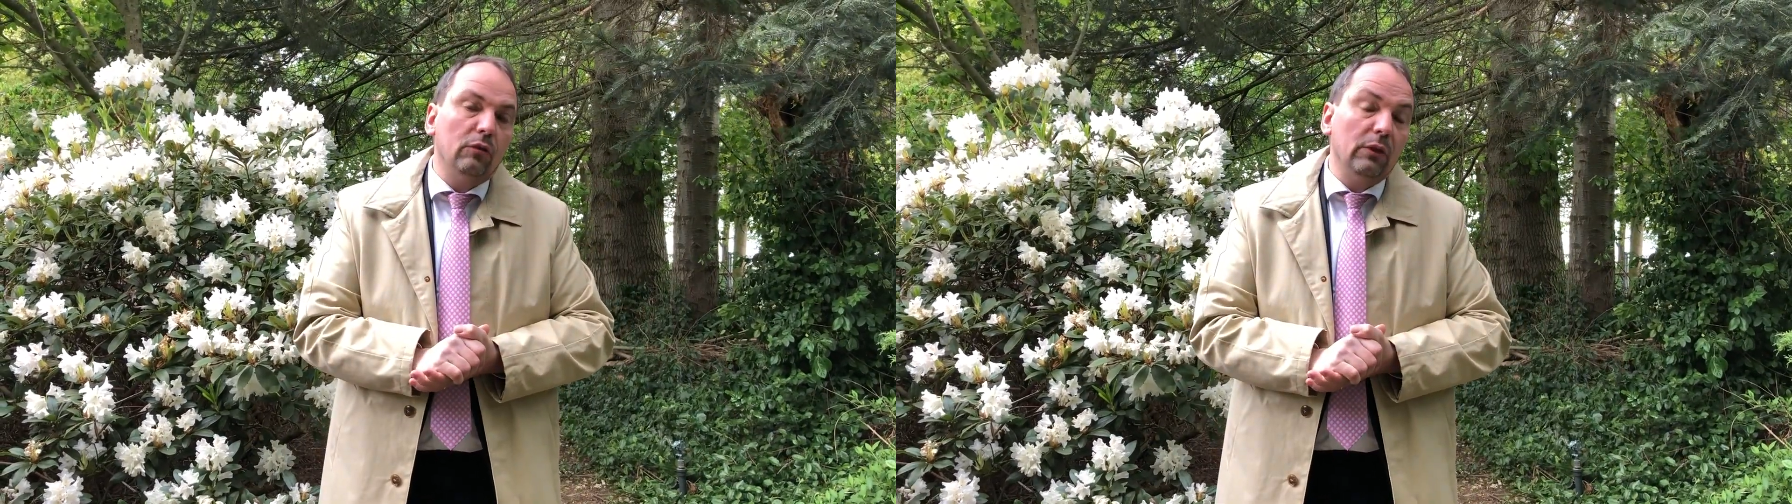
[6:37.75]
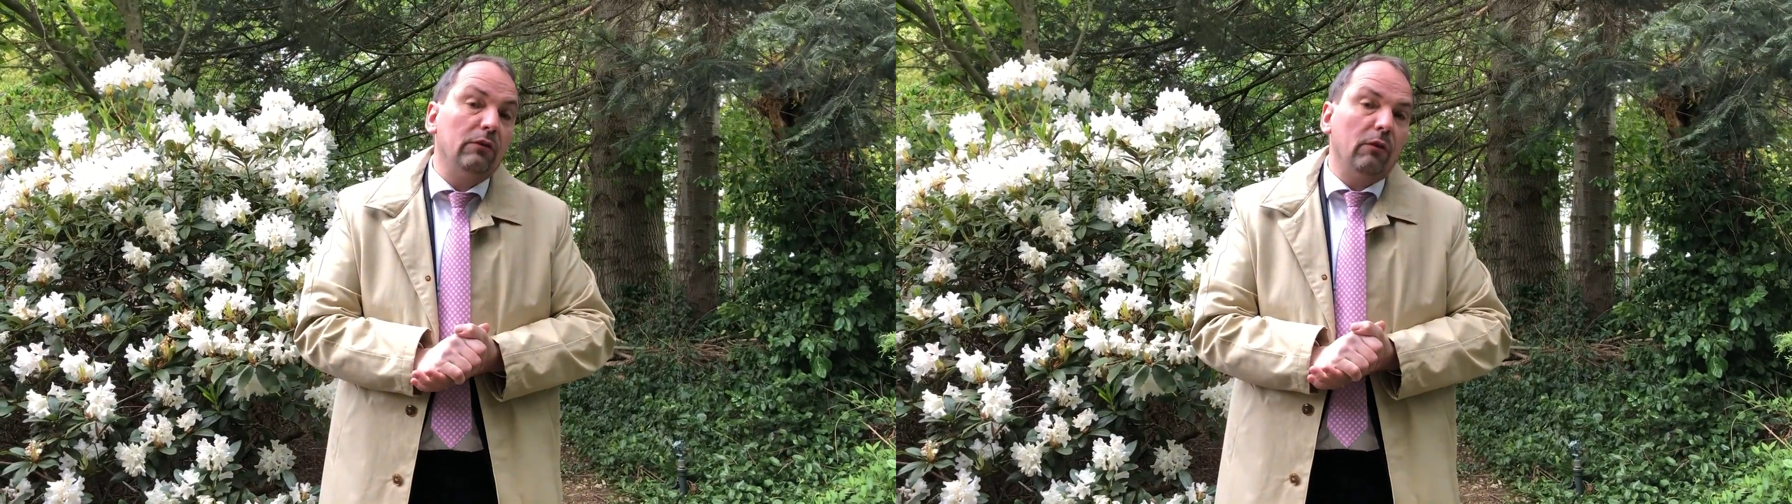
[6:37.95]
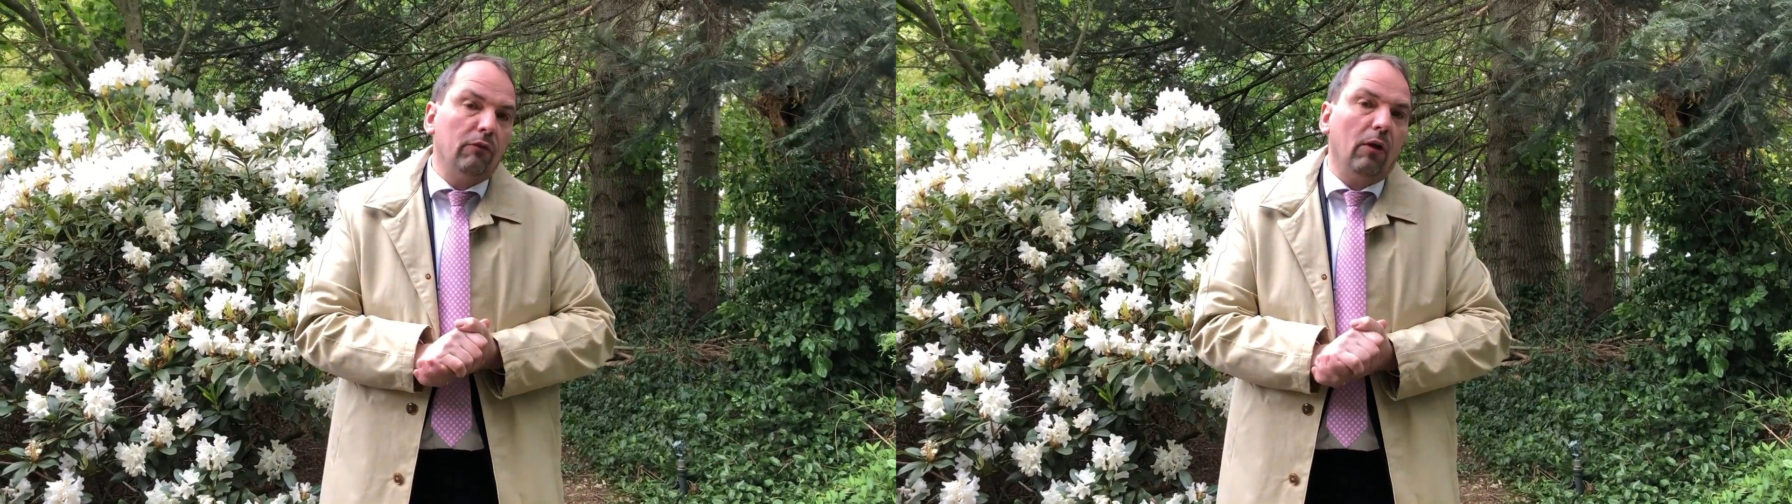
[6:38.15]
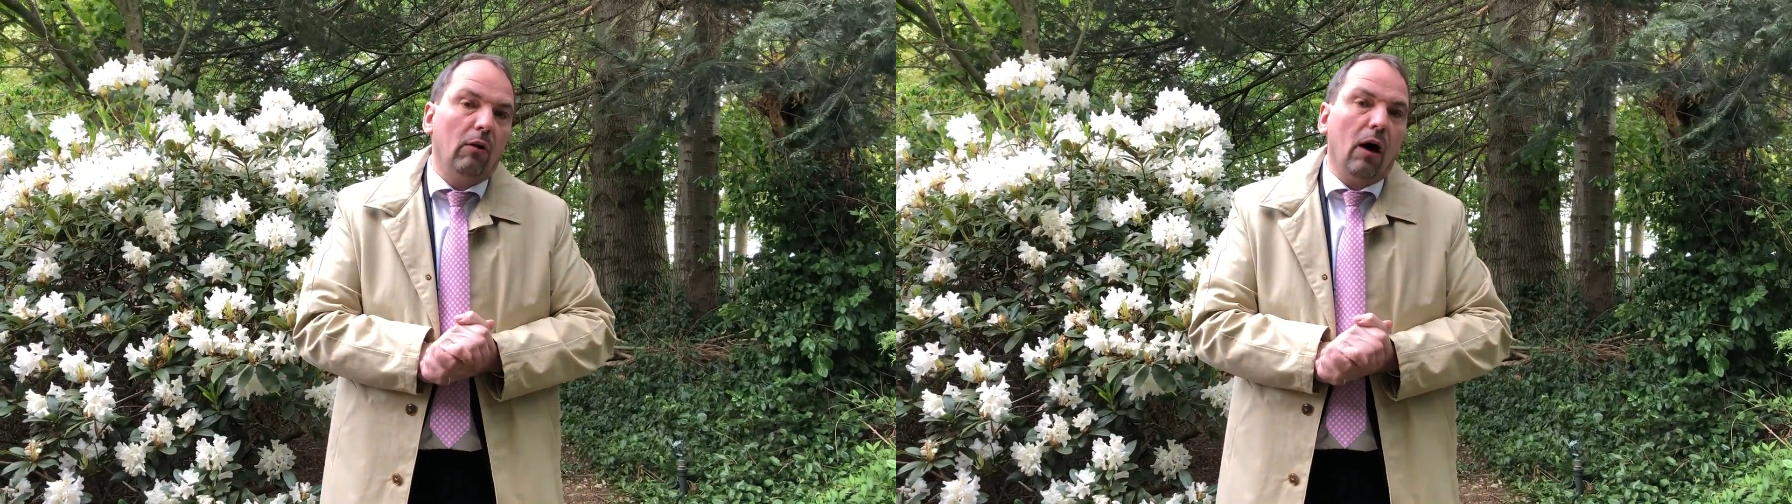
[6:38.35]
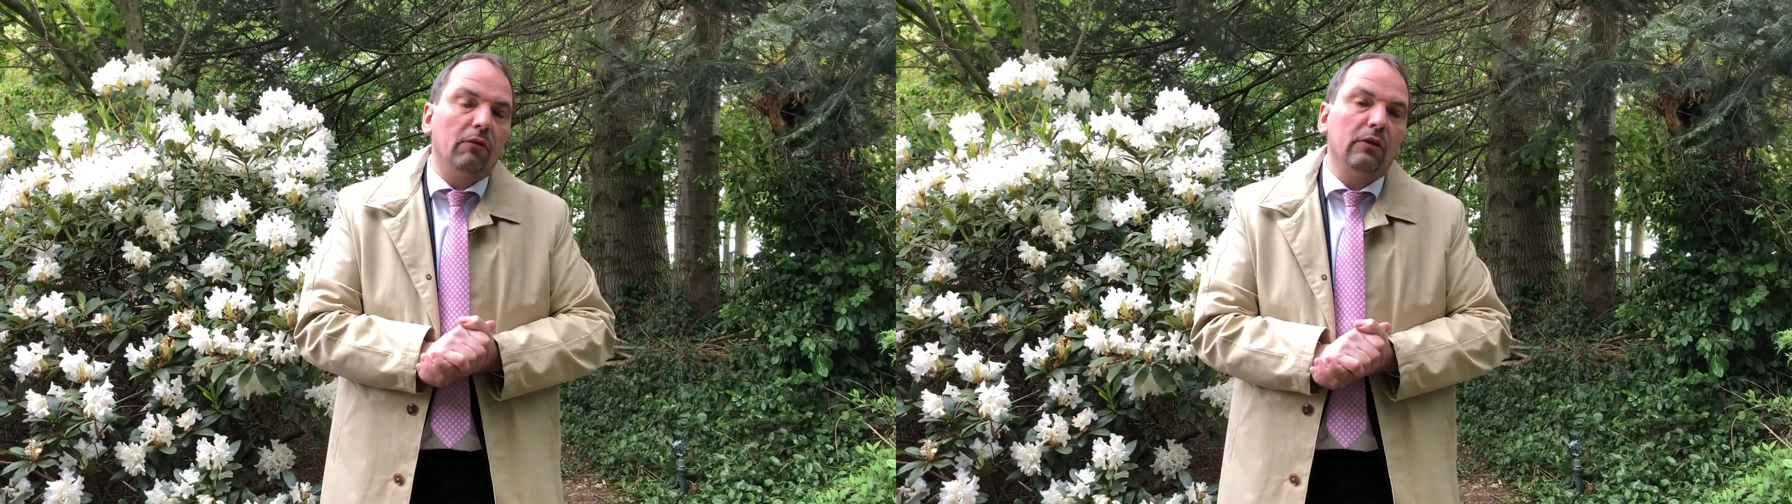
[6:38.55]
which will
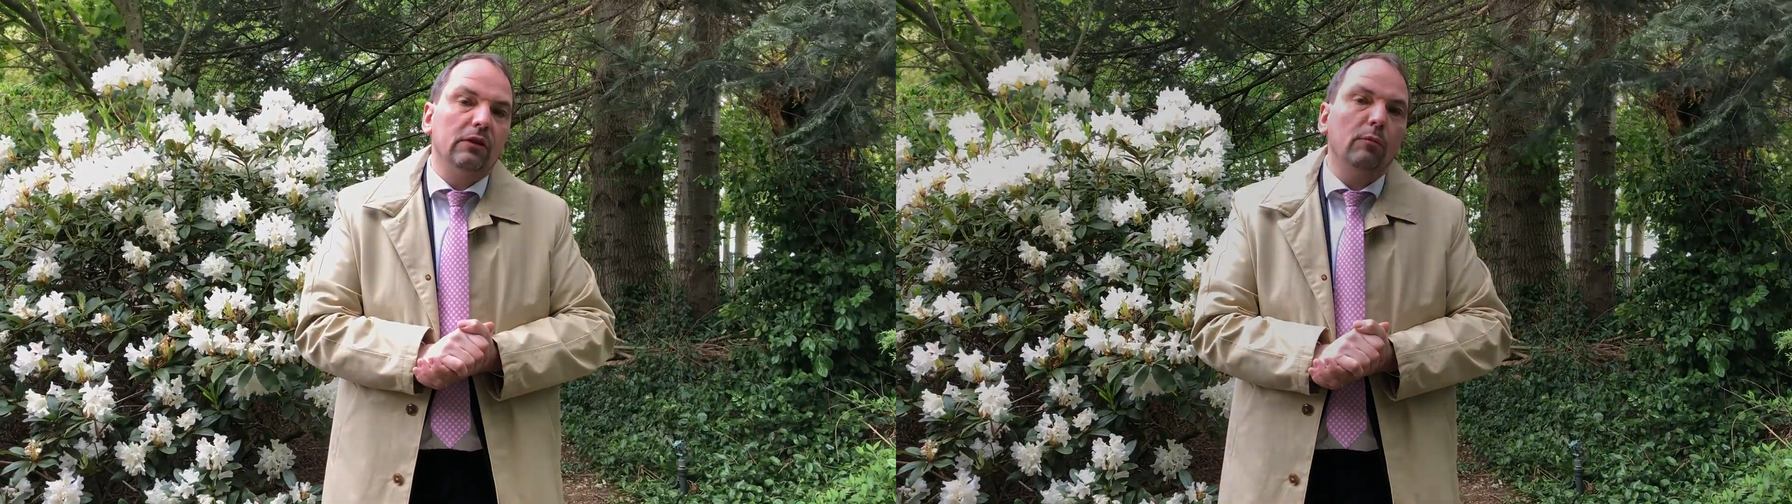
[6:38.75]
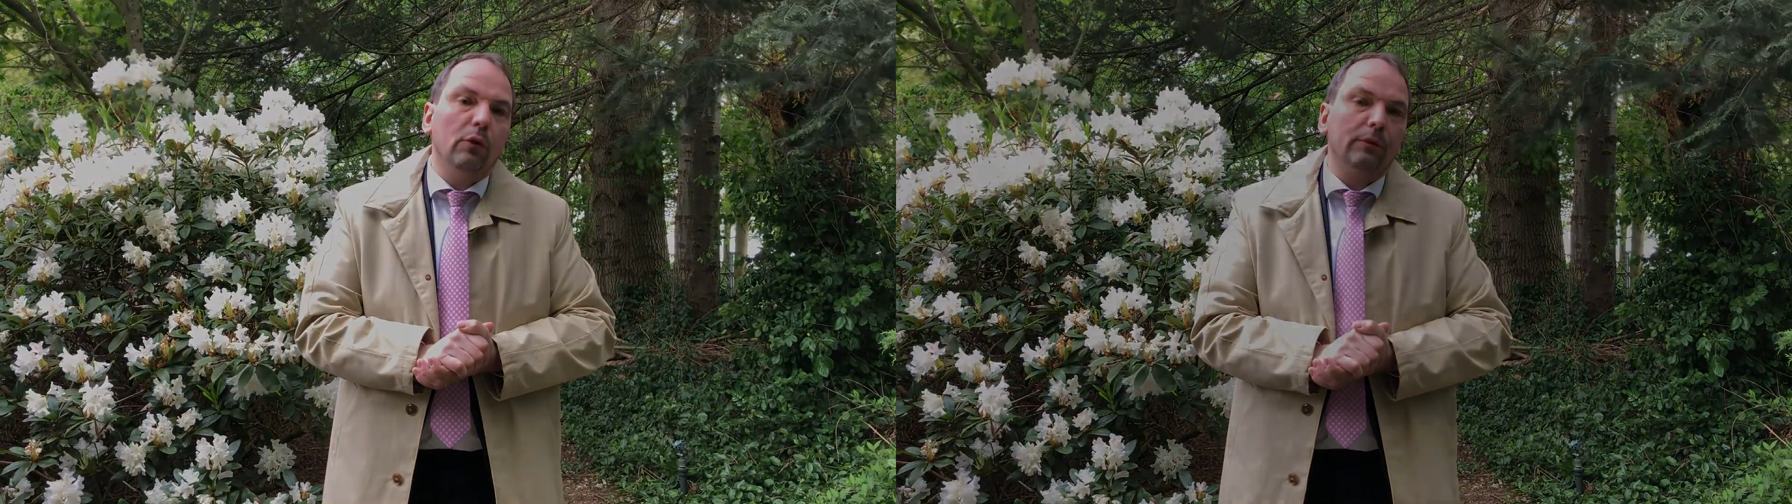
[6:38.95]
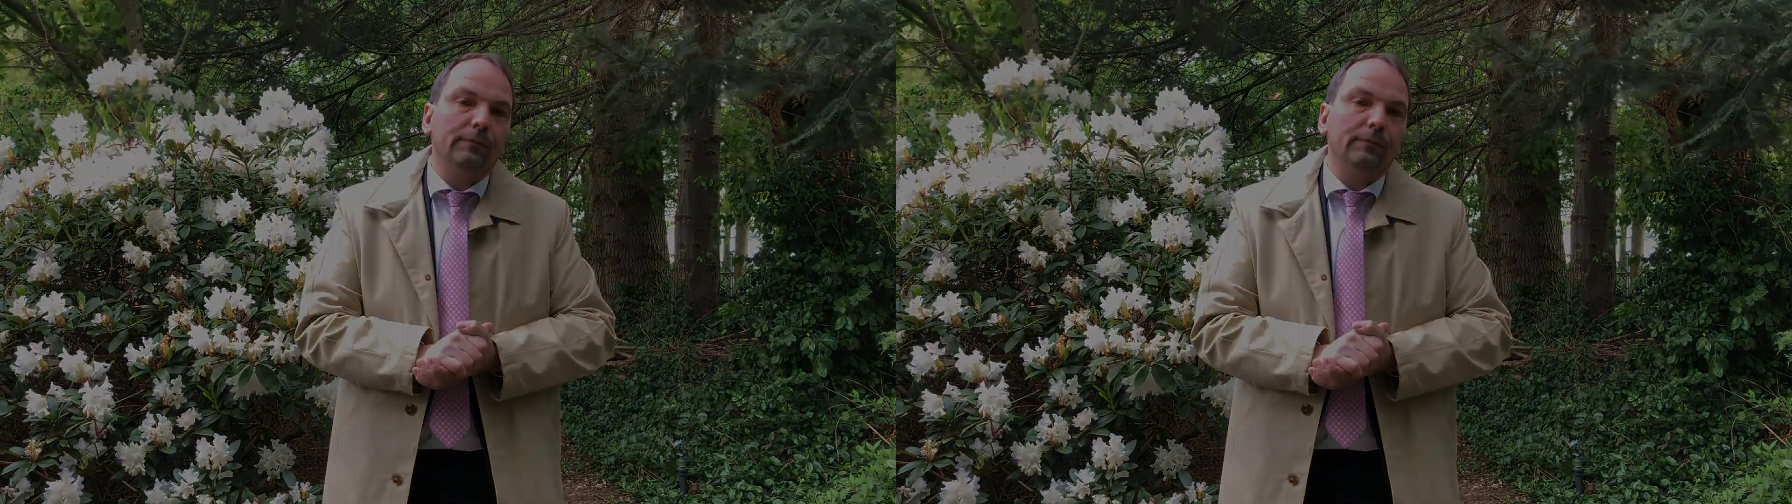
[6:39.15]
follow after this MOOC.